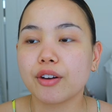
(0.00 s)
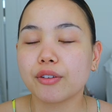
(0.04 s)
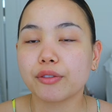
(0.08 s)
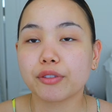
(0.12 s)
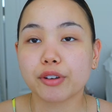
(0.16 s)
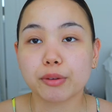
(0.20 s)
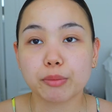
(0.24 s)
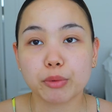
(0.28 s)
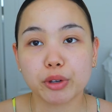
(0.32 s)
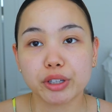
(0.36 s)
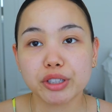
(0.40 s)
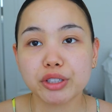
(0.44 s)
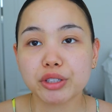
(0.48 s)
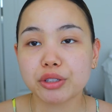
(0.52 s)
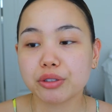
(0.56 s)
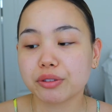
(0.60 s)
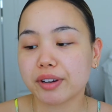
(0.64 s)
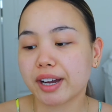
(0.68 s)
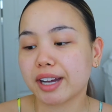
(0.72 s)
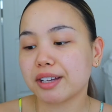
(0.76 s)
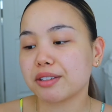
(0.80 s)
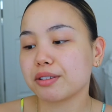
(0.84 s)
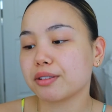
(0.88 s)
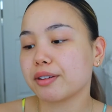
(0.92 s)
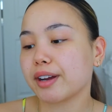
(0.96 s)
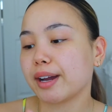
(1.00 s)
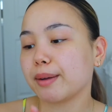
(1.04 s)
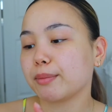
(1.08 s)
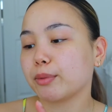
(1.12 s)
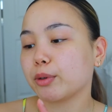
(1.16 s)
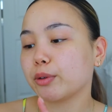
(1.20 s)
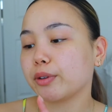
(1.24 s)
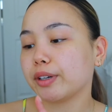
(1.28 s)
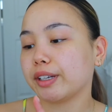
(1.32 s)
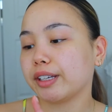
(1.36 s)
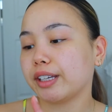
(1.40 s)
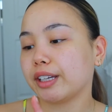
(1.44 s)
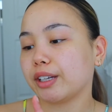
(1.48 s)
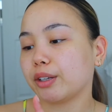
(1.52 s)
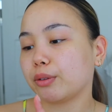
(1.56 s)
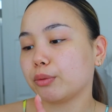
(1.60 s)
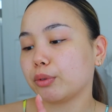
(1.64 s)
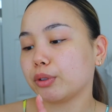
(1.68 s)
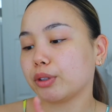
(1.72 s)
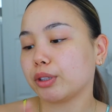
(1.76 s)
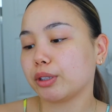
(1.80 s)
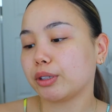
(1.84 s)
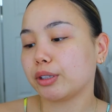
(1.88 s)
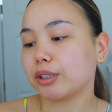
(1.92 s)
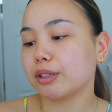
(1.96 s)
For moisturizer, I'm going in
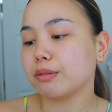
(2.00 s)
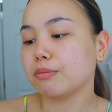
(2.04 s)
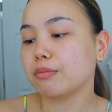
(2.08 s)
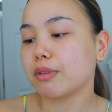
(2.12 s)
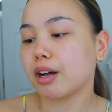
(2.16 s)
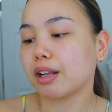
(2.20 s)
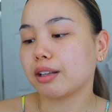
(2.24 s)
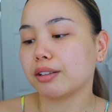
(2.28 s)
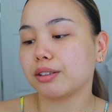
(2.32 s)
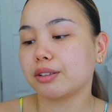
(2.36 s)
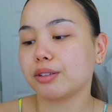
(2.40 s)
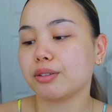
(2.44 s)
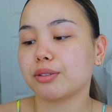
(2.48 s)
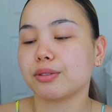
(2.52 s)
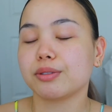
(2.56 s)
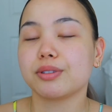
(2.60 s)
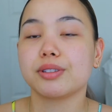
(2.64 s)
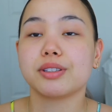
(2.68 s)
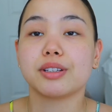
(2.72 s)
with the Good Molecule